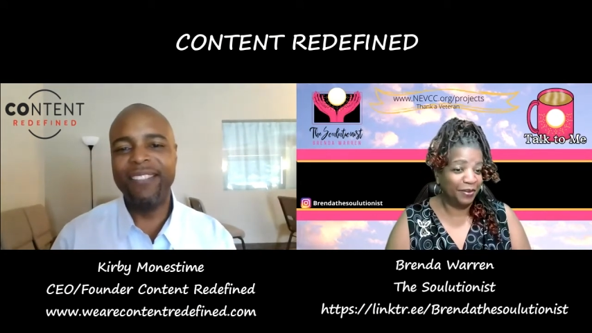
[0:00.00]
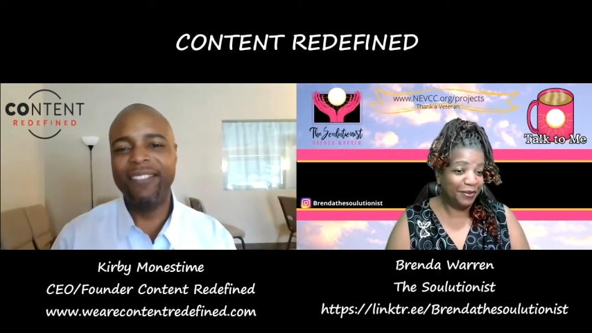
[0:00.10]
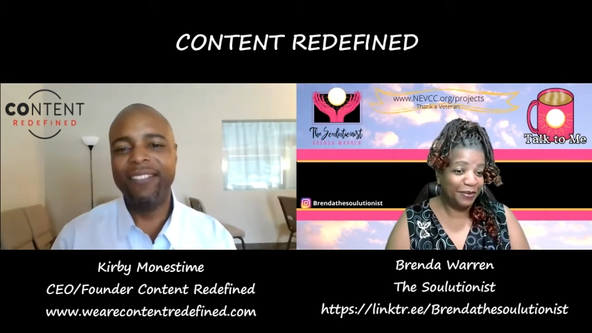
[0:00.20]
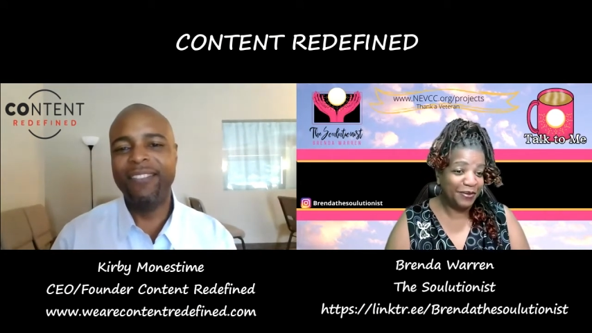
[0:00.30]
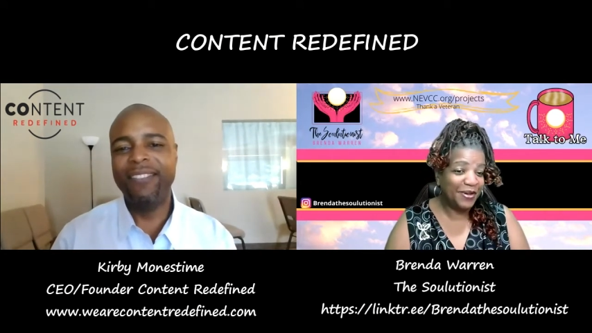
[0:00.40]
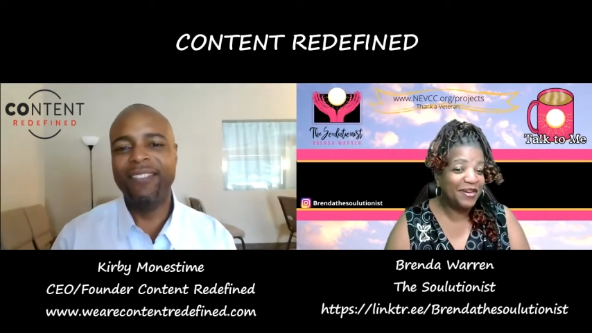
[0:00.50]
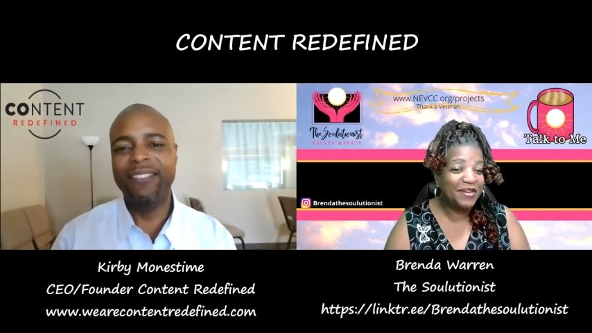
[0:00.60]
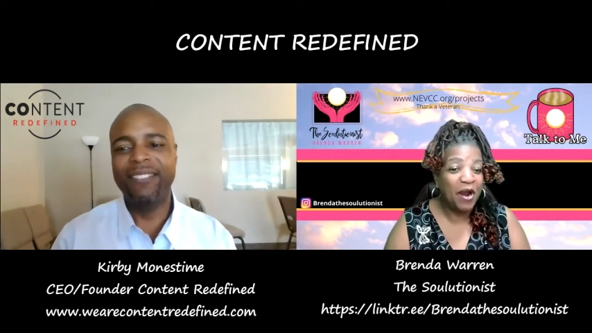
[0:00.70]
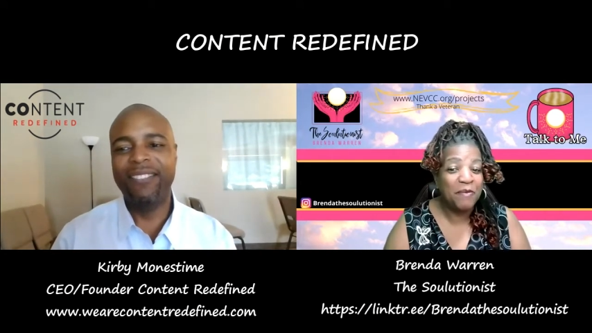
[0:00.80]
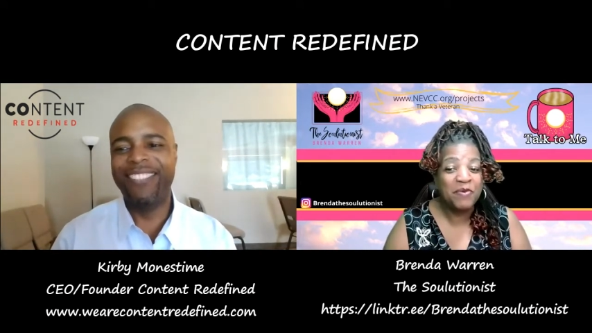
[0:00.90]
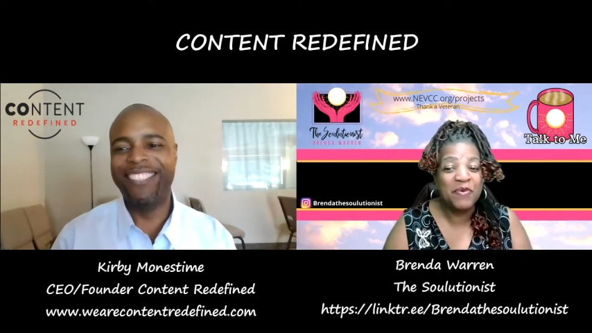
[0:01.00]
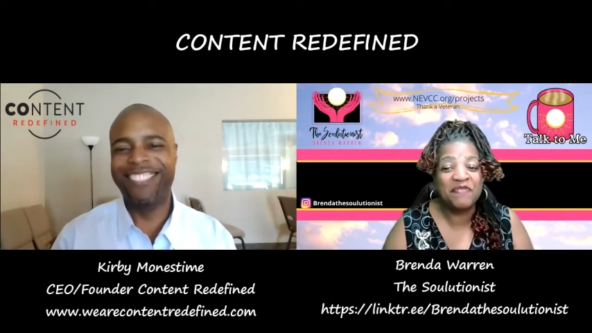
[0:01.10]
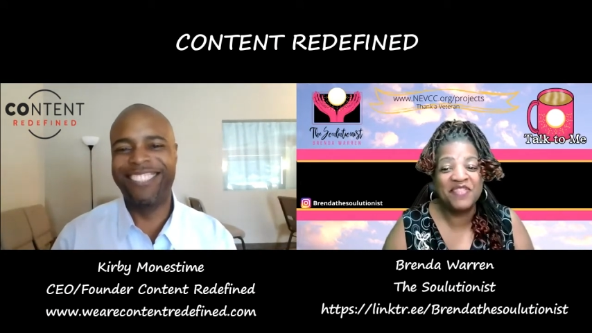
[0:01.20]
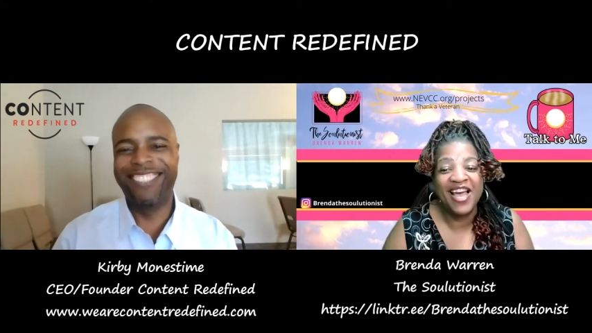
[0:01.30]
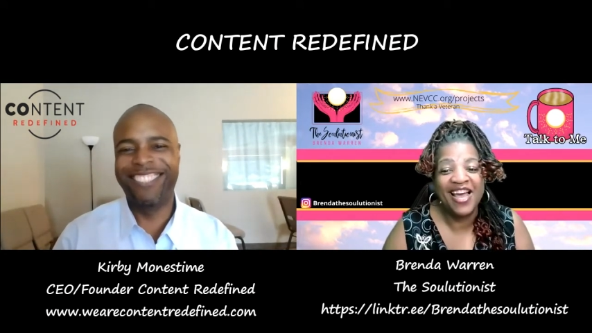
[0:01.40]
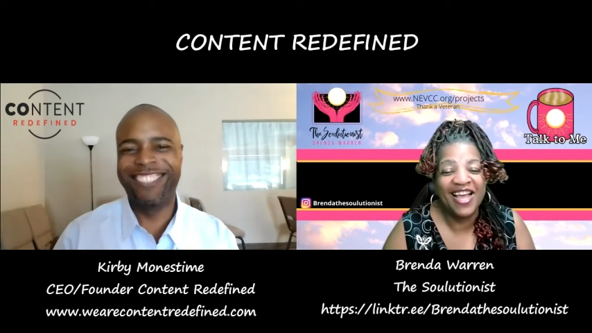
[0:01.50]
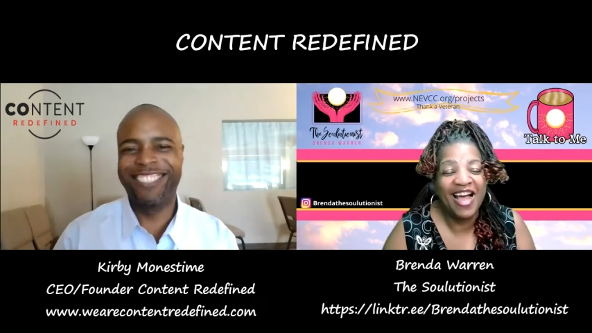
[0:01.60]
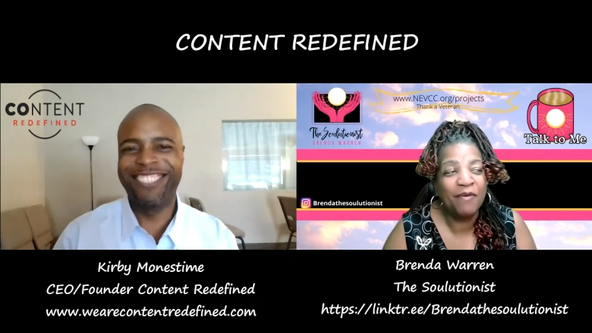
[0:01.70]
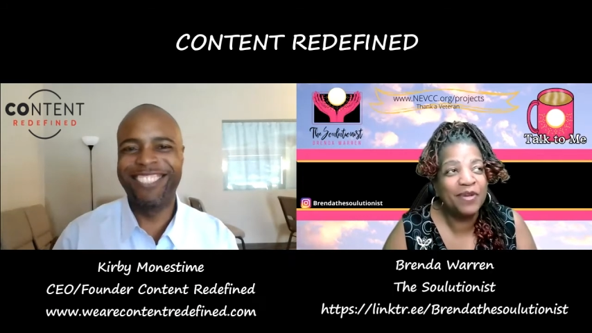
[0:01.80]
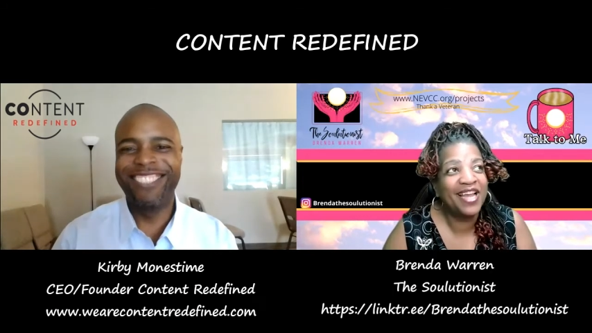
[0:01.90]
Speaker 1: Whew. Kirby, with
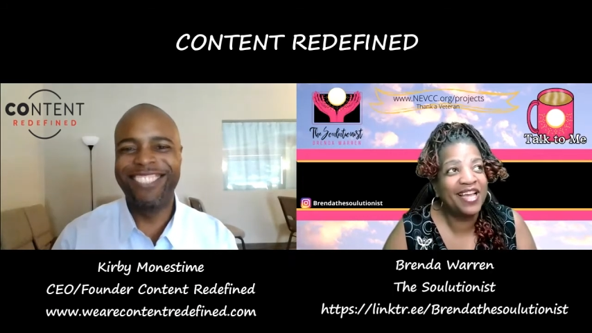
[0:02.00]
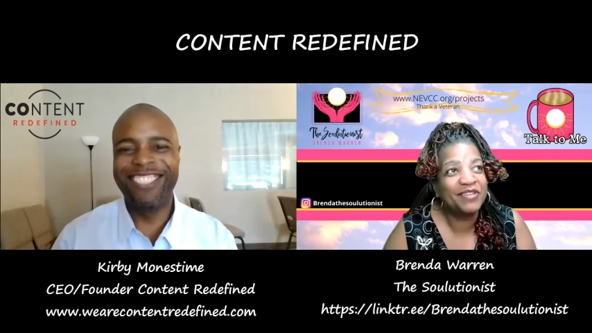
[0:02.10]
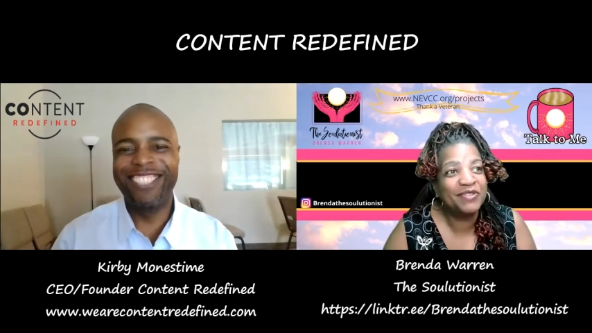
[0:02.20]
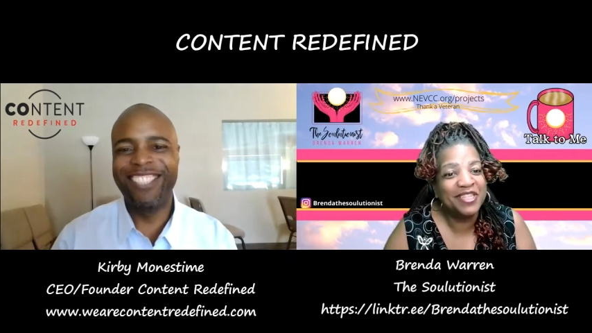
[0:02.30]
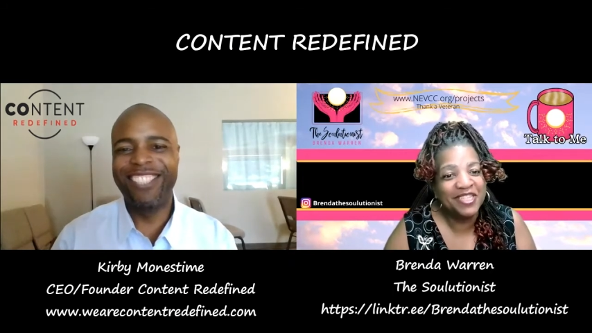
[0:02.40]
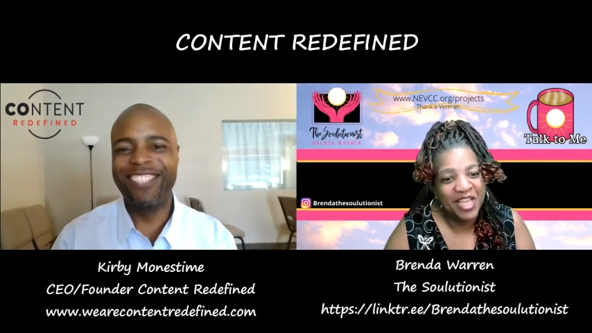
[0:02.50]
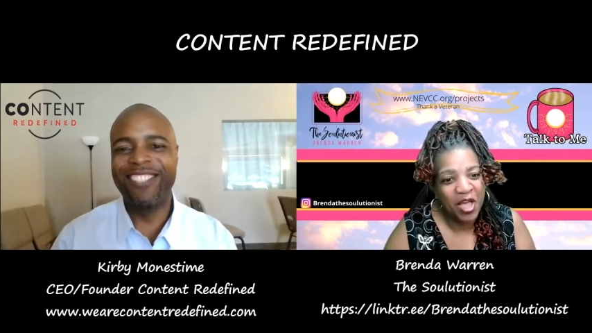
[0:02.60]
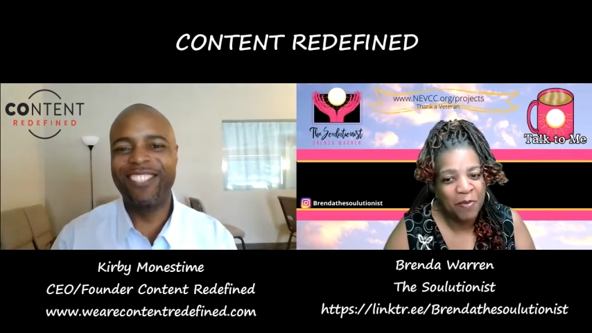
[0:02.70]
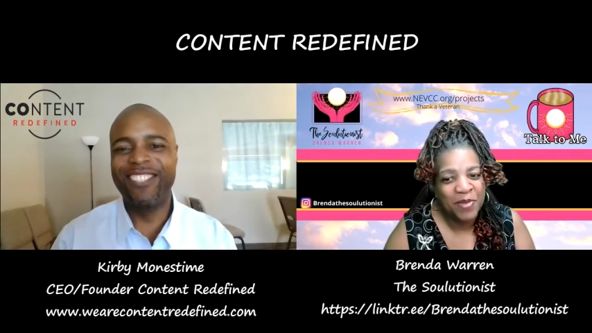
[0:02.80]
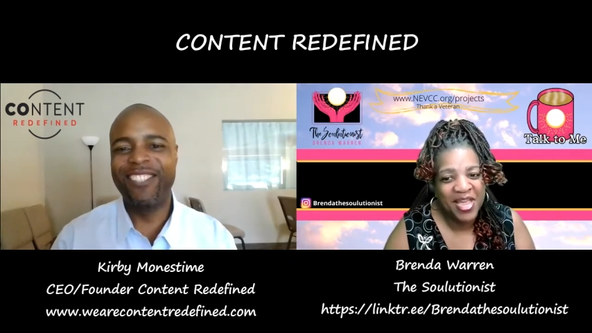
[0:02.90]
that, I would like you to tell